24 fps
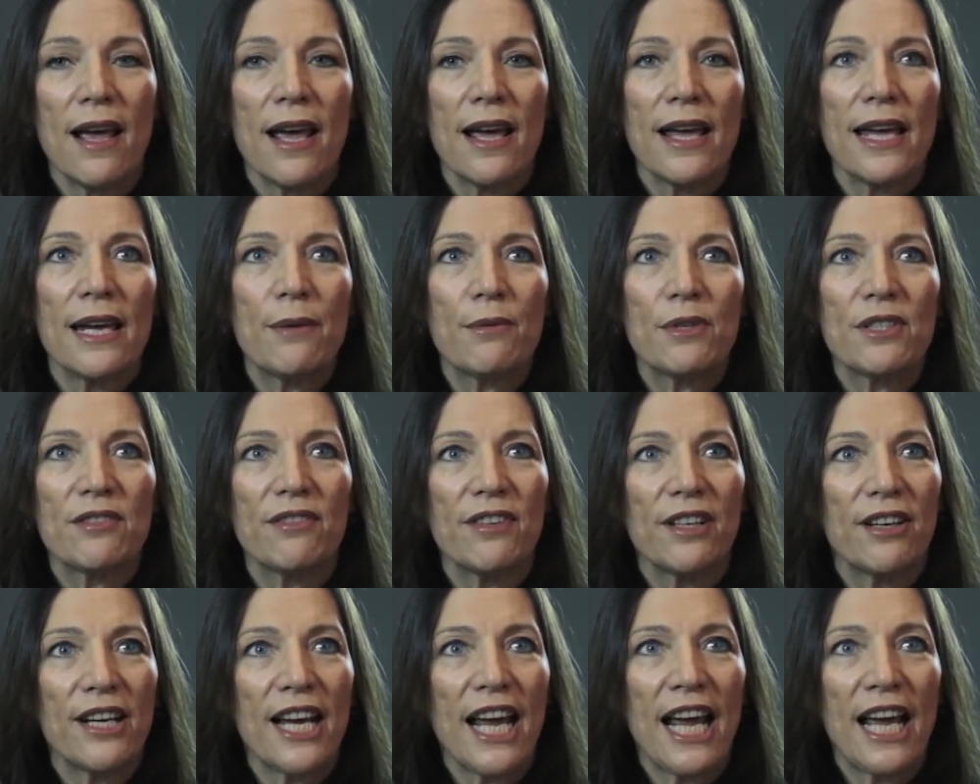It was
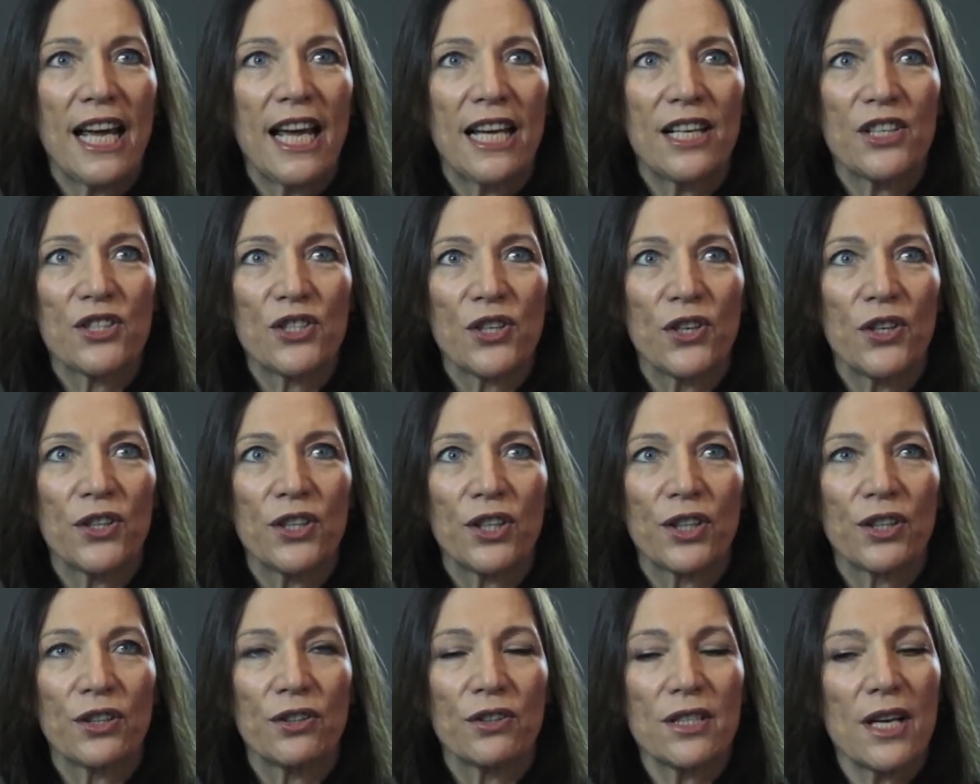very
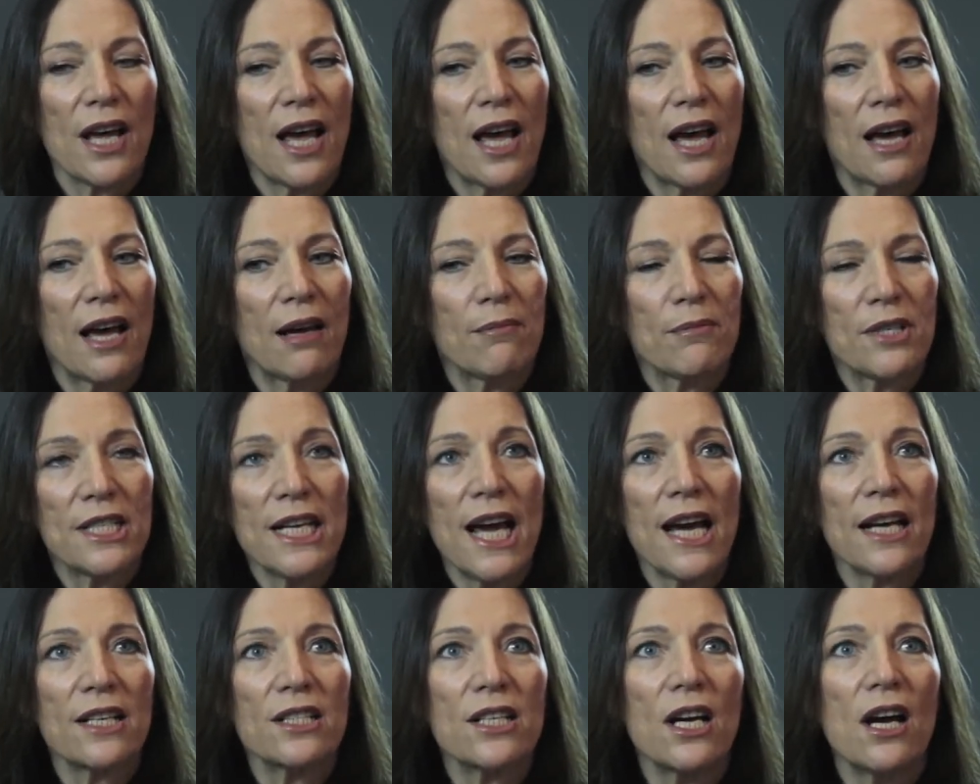hands-on and
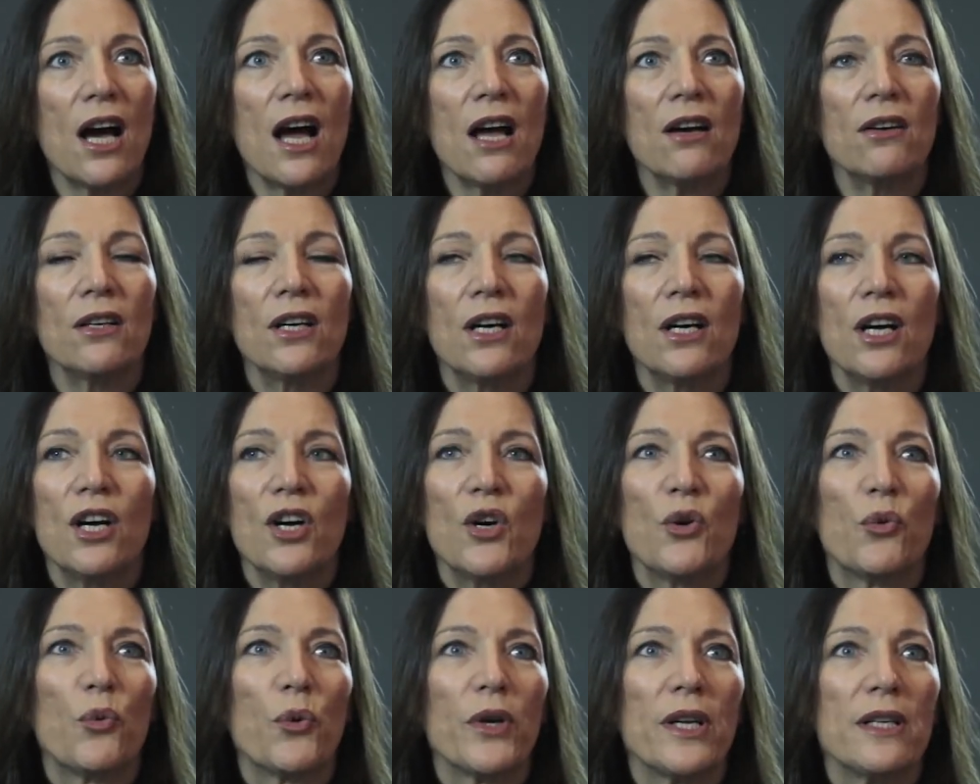tactile.
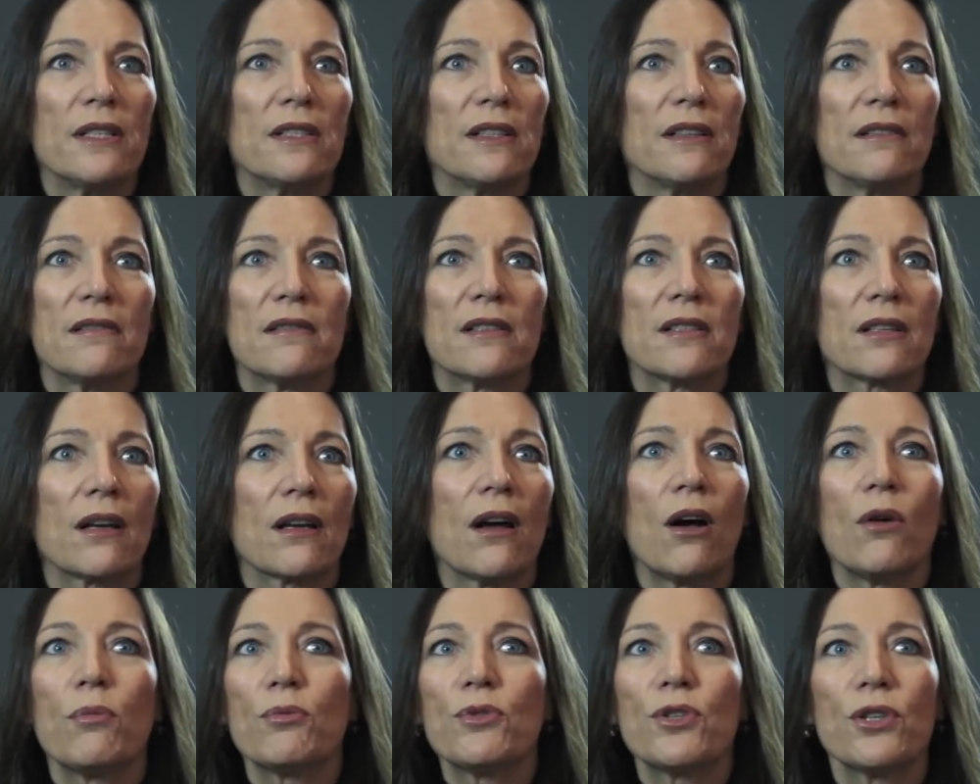We did
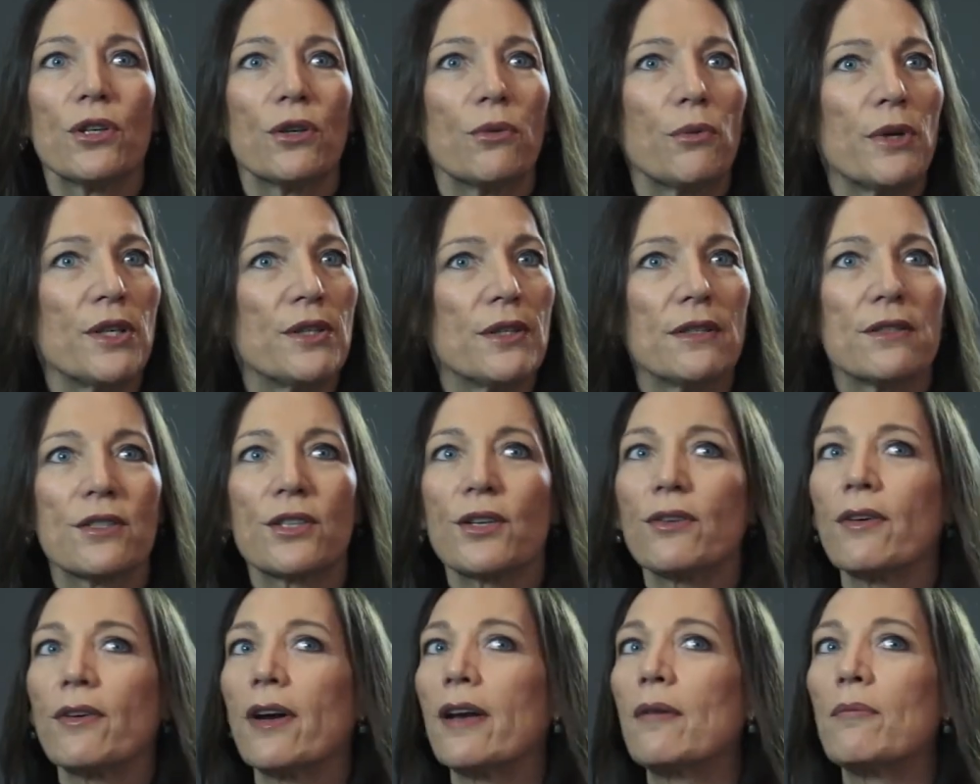sculpture, we did
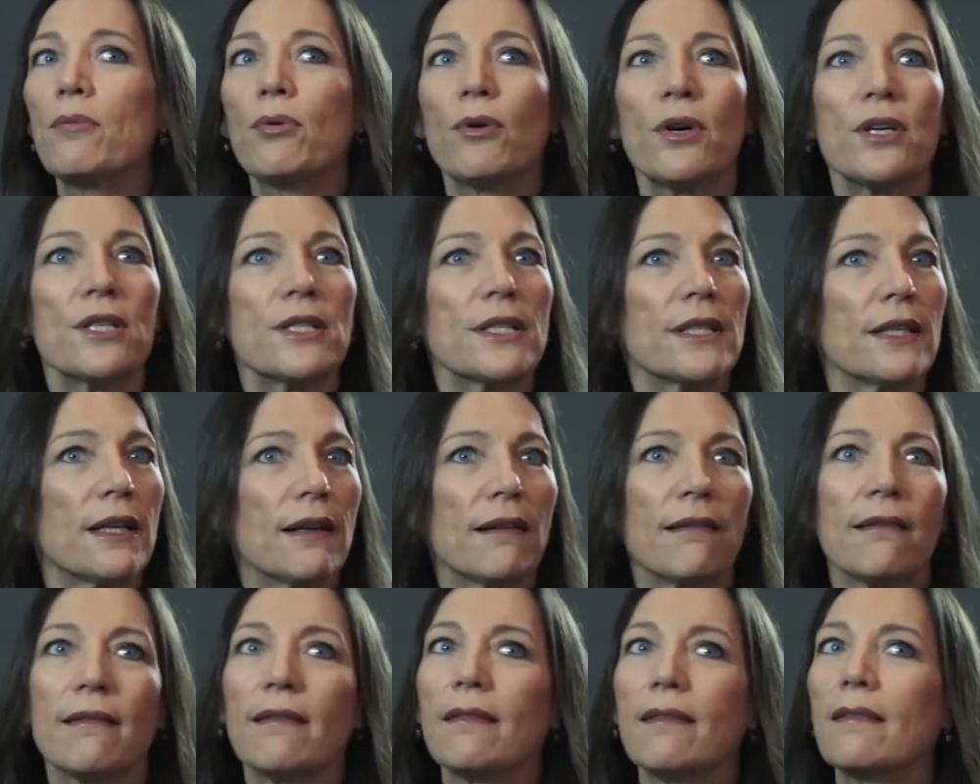screen
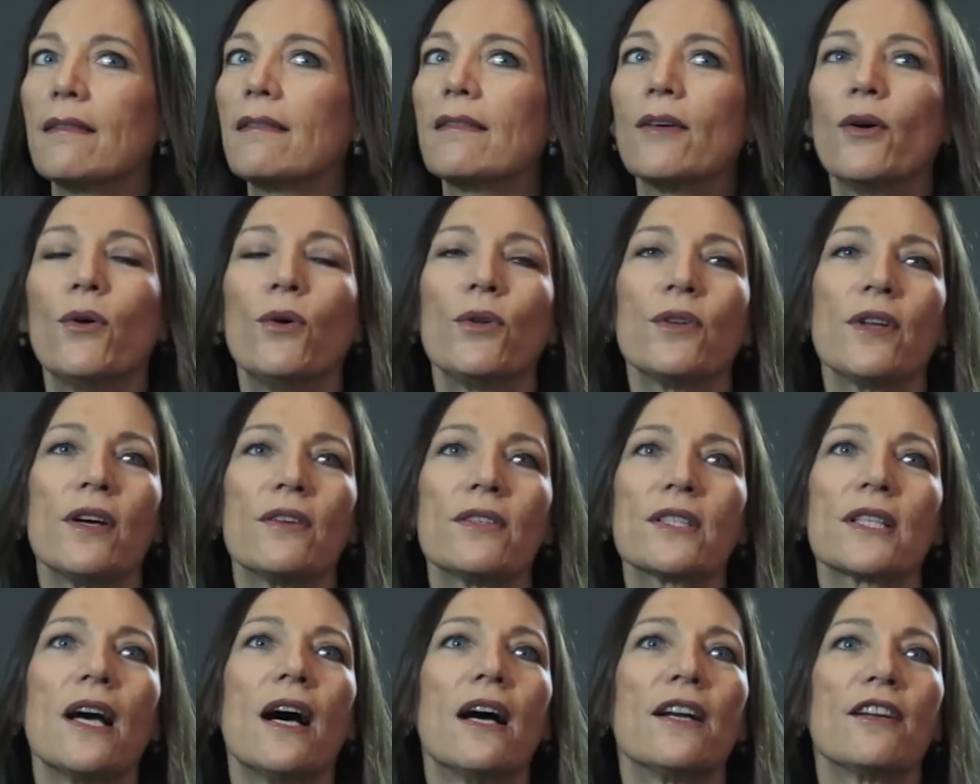printing, all
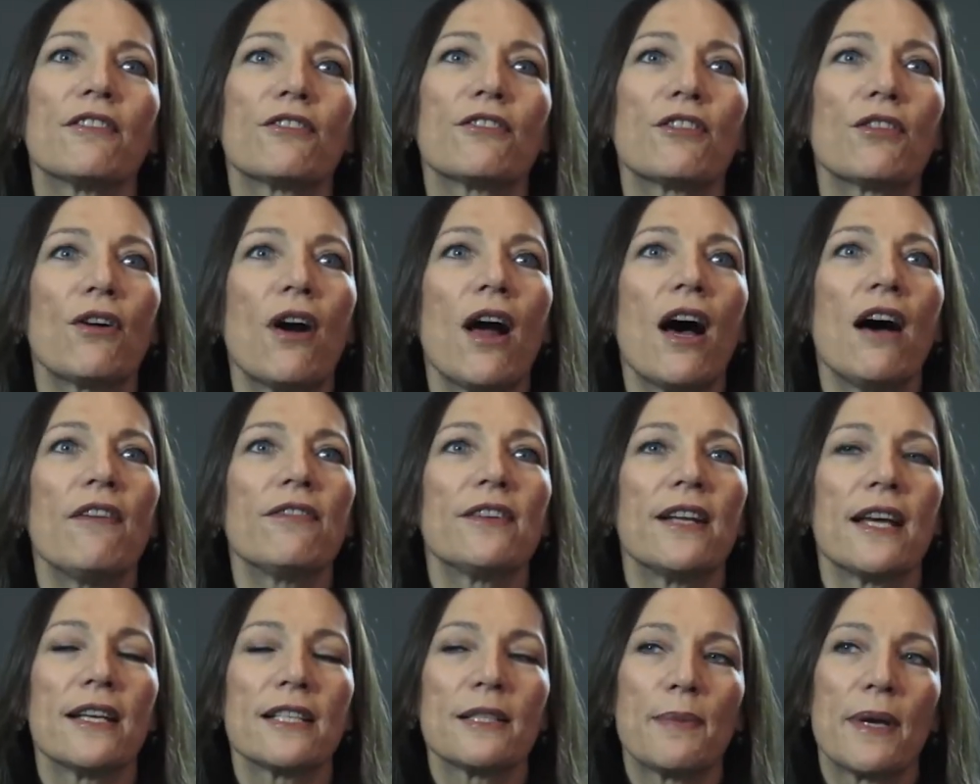those kind of craft
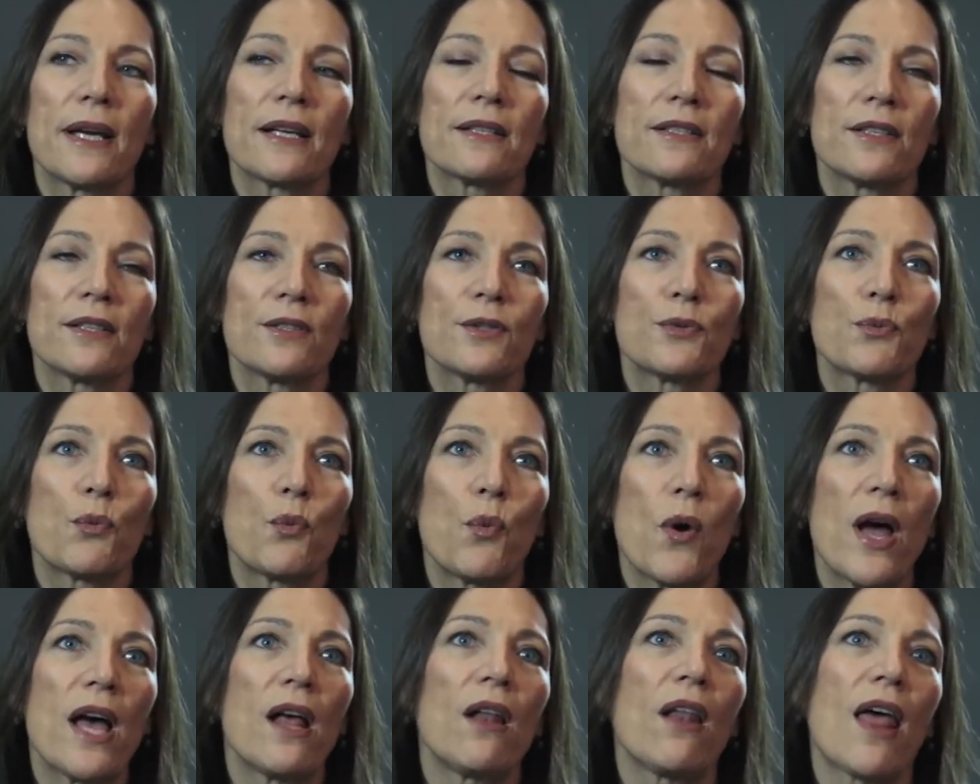aspects as
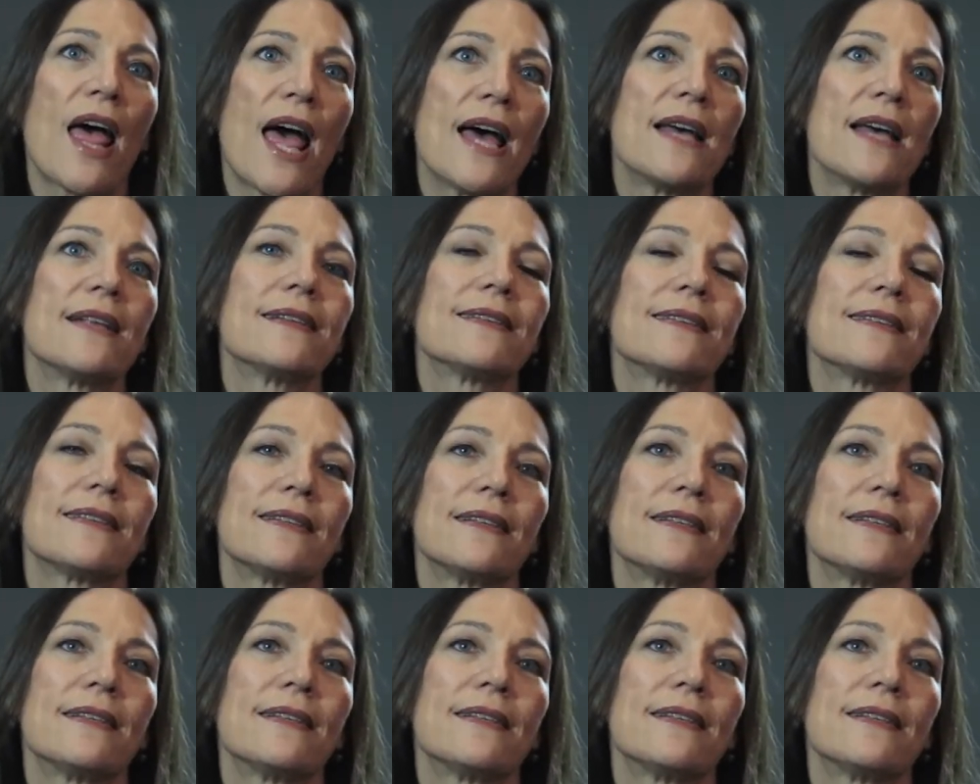well as the